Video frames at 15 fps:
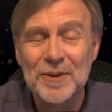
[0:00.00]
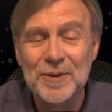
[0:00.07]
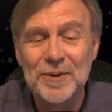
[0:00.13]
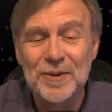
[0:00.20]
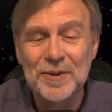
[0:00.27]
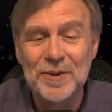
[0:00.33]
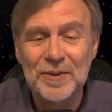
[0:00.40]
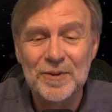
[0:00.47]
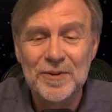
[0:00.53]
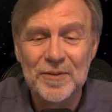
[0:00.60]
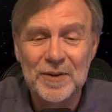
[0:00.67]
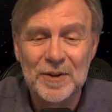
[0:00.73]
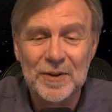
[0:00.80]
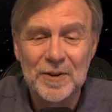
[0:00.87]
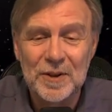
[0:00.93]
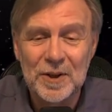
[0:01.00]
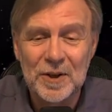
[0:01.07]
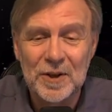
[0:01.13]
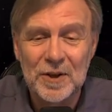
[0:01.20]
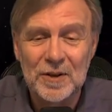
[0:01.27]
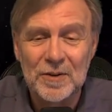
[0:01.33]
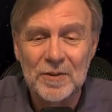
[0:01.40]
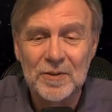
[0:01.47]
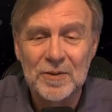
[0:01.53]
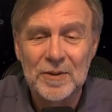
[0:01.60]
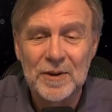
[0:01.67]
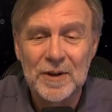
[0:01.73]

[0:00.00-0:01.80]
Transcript: to do those very things.